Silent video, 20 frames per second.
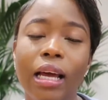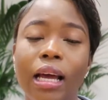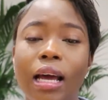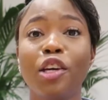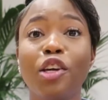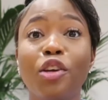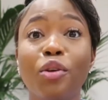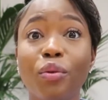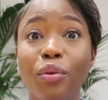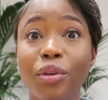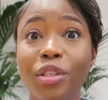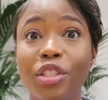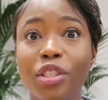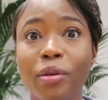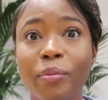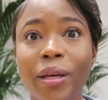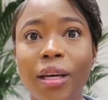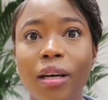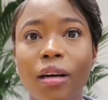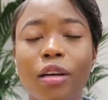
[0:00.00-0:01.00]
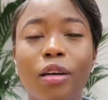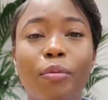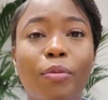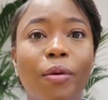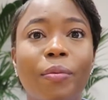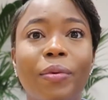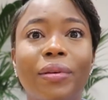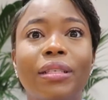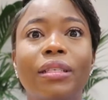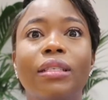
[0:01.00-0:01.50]
You know, in Jamaica, the
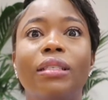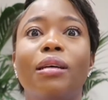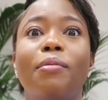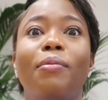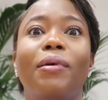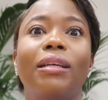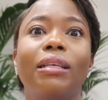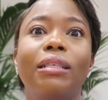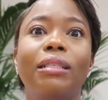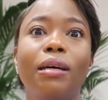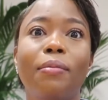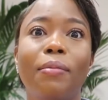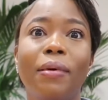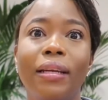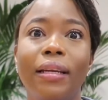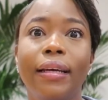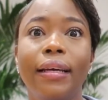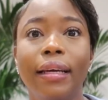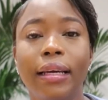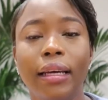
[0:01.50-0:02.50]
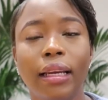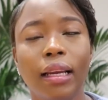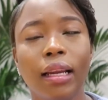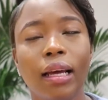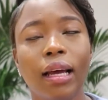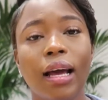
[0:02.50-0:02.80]
property is up on the top of the hill,